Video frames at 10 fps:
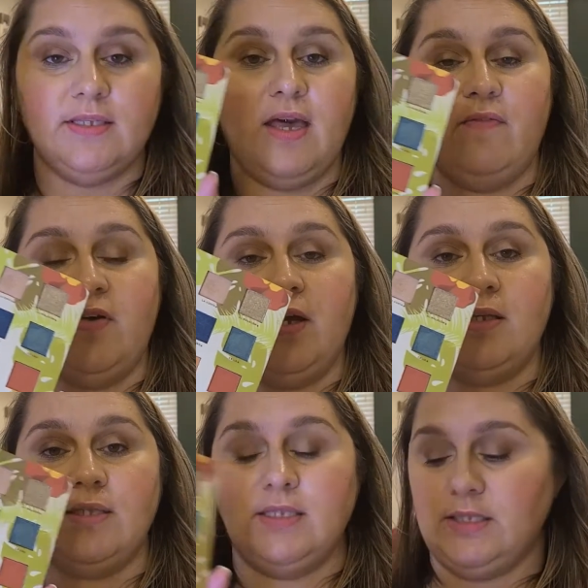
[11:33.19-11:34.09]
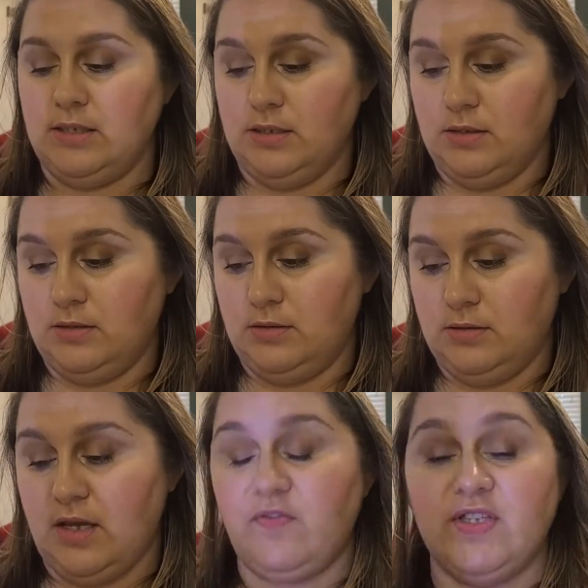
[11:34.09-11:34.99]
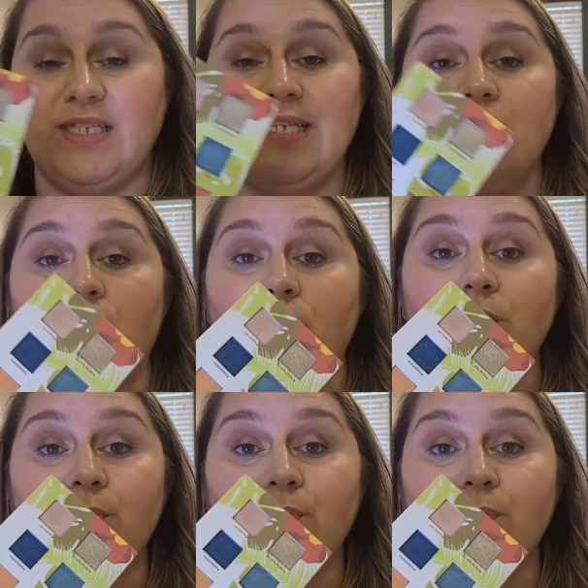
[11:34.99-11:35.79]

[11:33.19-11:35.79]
Cafecito